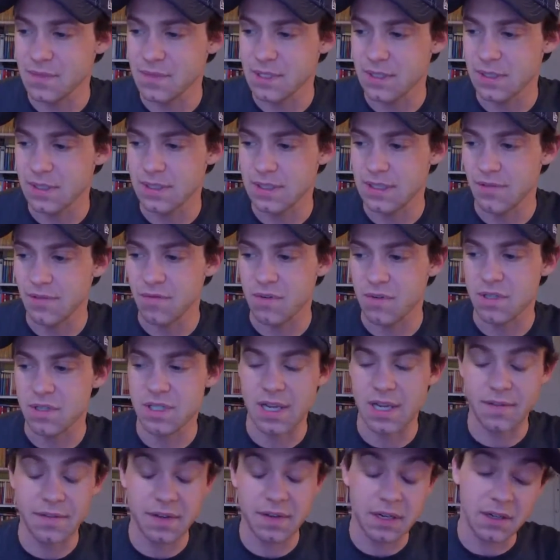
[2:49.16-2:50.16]
different
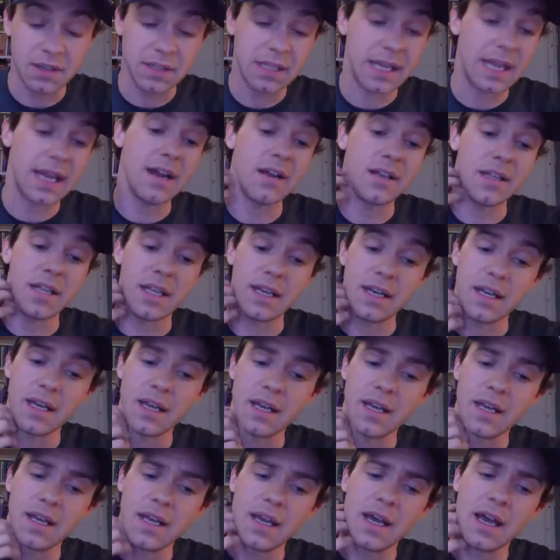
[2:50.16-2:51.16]
stuff here and there. And then
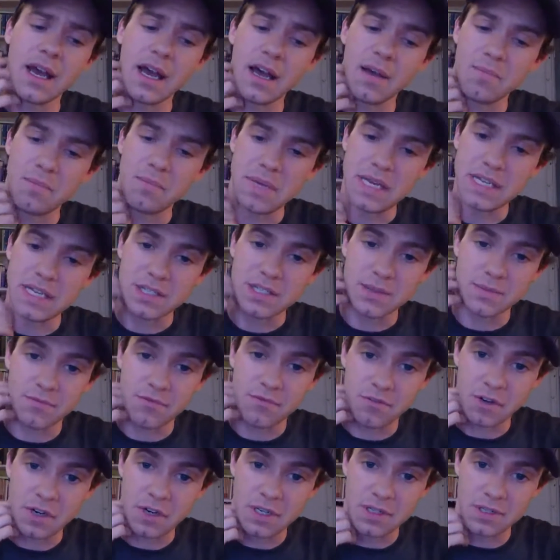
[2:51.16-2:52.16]
me and some
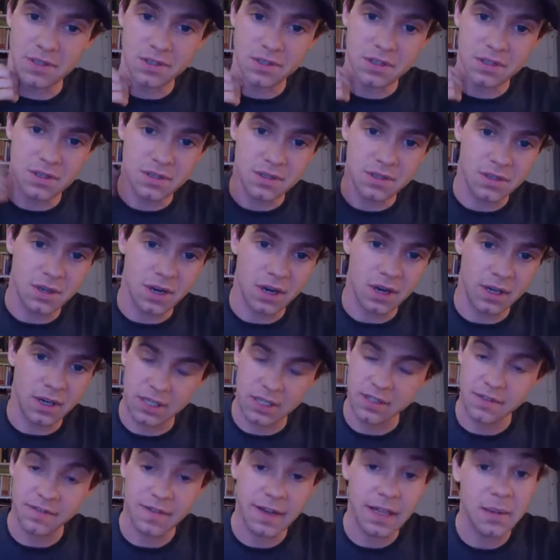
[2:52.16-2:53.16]
friends started a
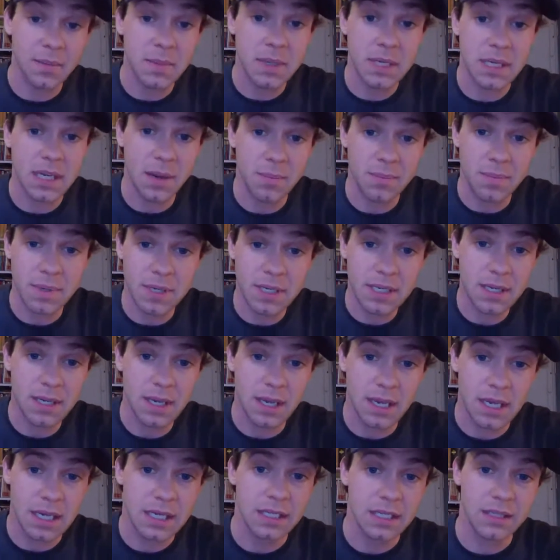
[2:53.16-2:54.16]
development company
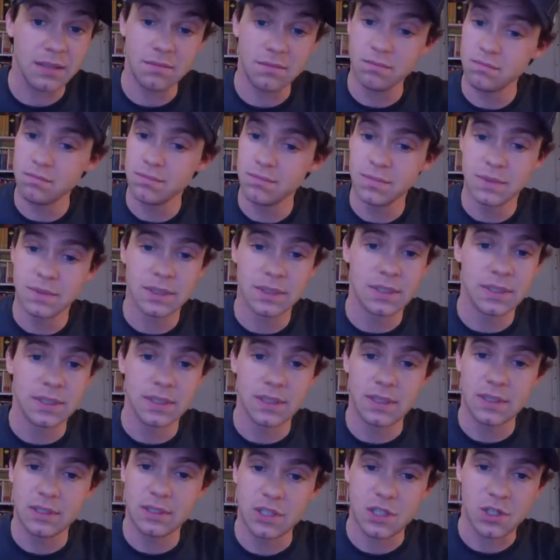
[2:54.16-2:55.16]
and
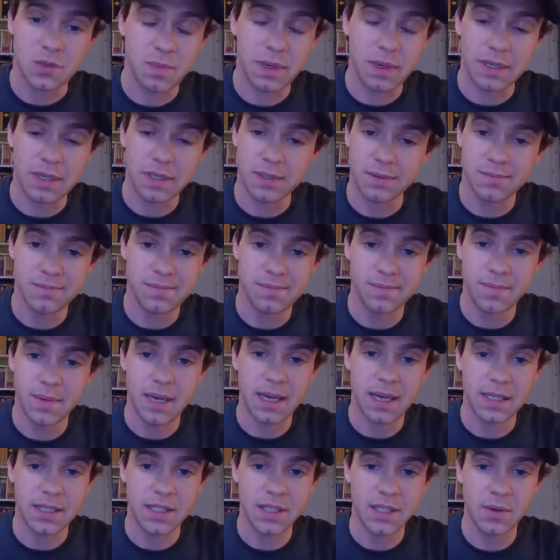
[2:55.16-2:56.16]
just been
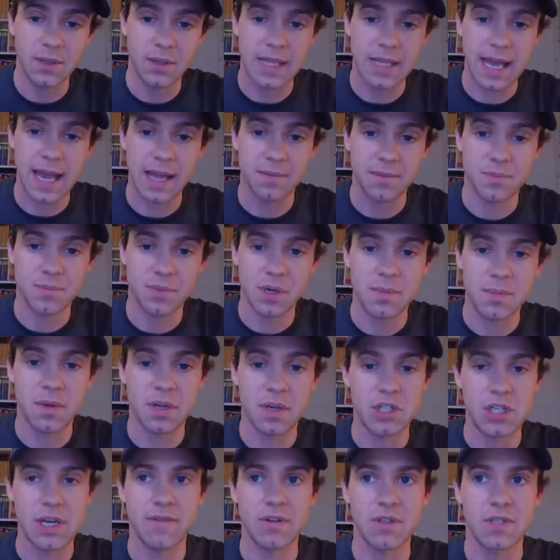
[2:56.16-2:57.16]
doing that pretty
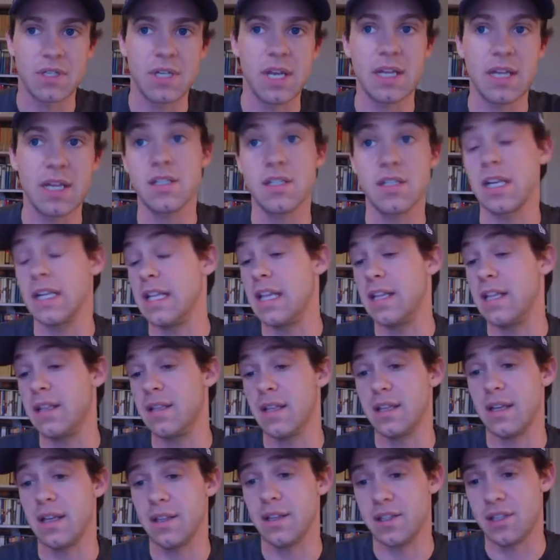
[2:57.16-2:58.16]
much ever since. And then
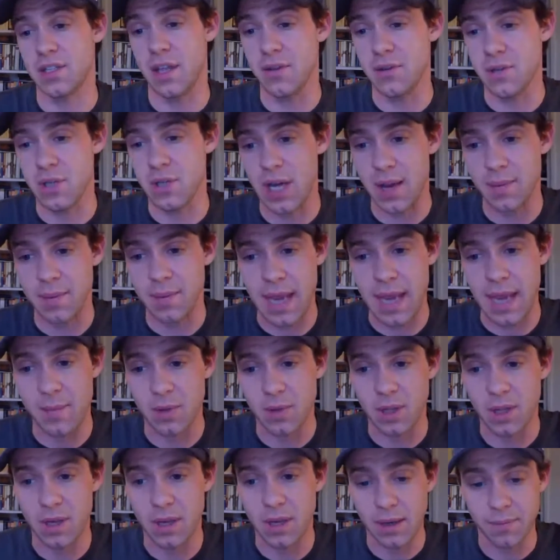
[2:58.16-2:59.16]
this other job came
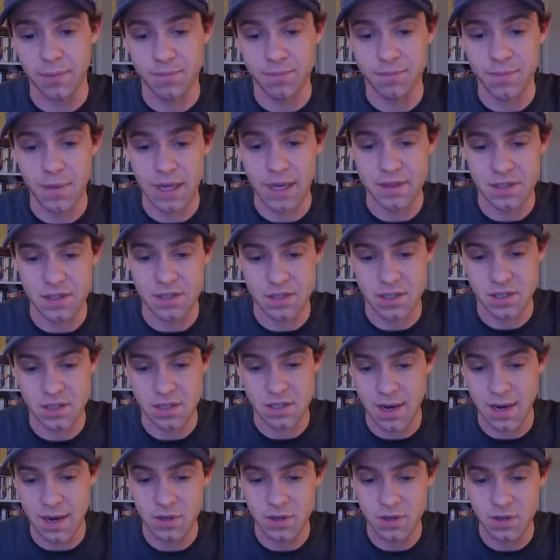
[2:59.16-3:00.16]
along, this
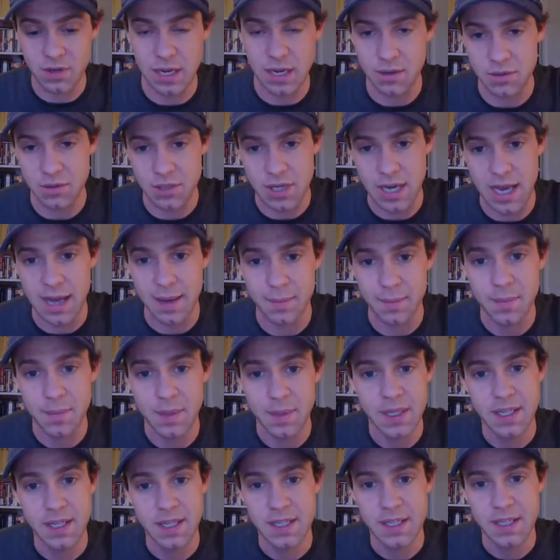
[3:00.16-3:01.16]
Discovery Channel job,
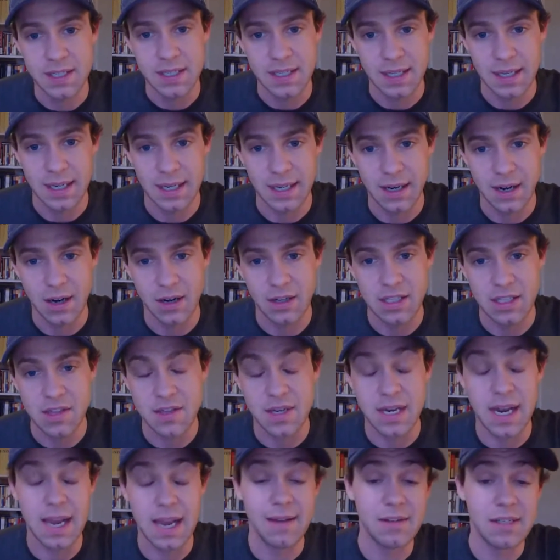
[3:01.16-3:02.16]
Harley and the
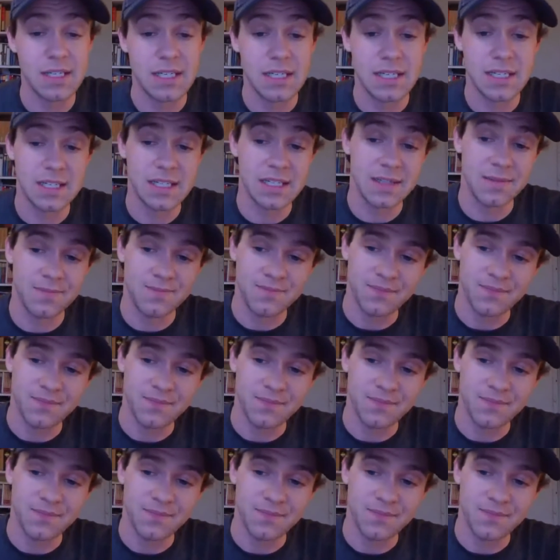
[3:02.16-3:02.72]
Davidsons, and